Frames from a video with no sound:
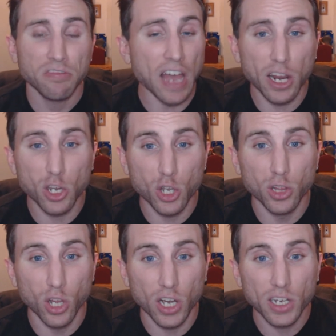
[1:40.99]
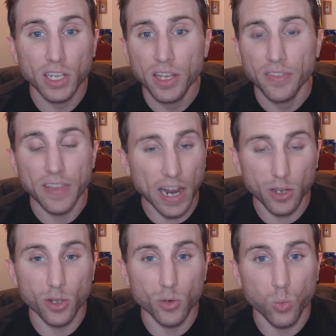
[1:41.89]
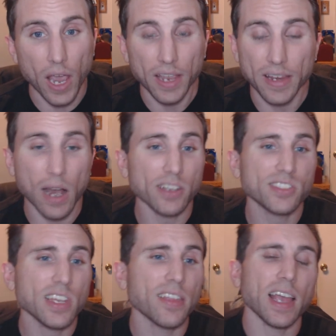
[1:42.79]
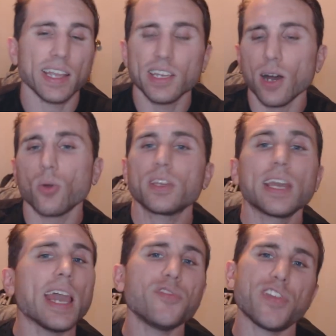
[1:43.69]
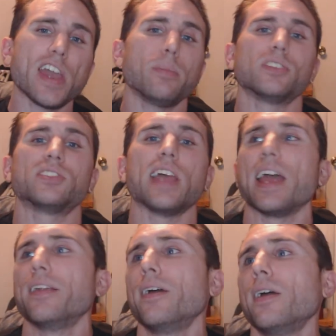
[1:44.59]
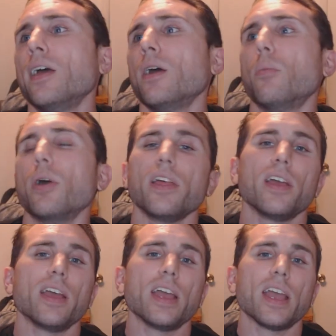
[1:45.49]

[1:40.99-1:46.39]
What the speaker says: Not a good look, not a good way. Now, I said, like, you know, kayfabe is dead, but,